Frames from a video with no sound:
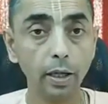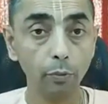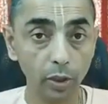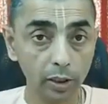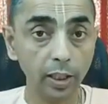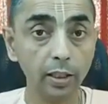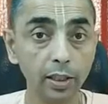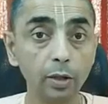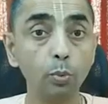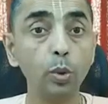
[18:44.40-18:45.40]
we think
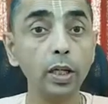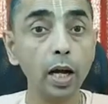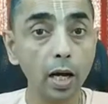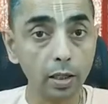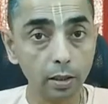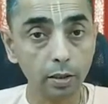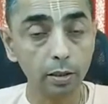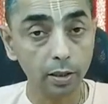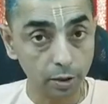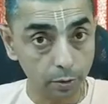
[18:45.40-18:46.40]
that we are
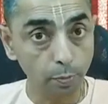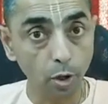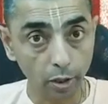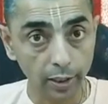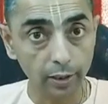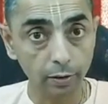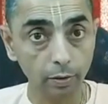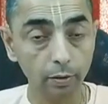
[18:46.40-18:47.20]
this body.